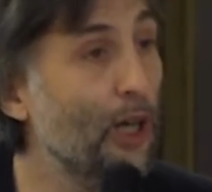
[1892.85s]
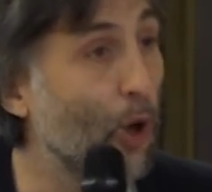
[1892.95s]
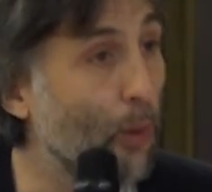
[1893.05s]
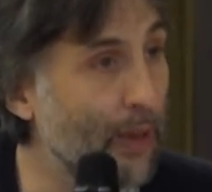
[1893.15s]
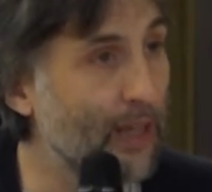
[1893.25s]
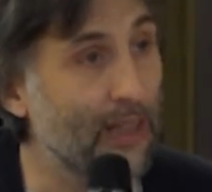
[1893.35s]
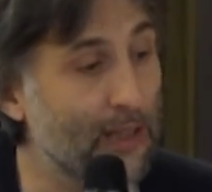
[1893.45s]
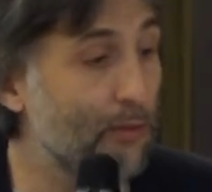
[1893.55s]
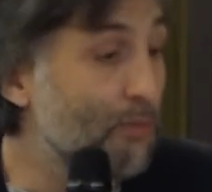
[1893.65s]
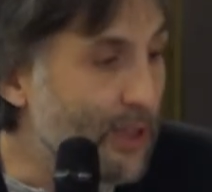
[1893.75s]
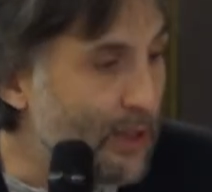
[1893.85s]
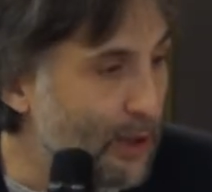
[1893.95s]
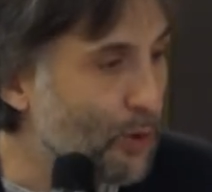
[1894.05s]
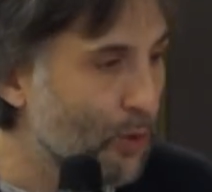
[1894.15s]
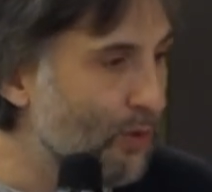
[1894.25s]
hoping that
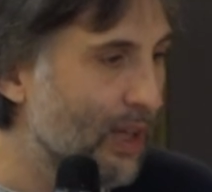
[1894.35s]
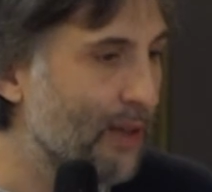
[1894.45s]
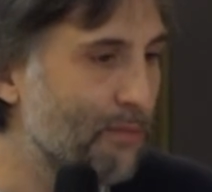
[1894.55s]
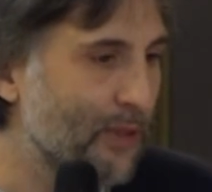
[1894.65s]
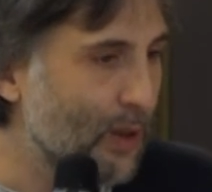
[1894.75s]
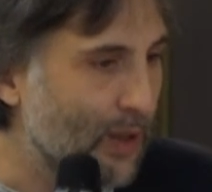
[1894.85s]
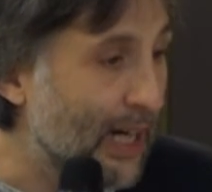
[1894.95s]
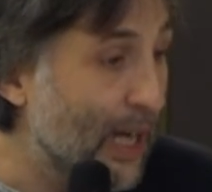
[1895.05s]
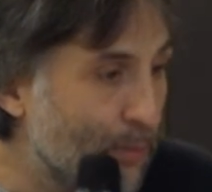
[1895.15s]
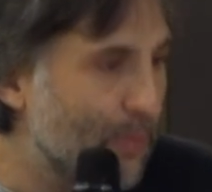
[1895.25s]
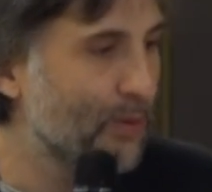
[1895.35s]
it could help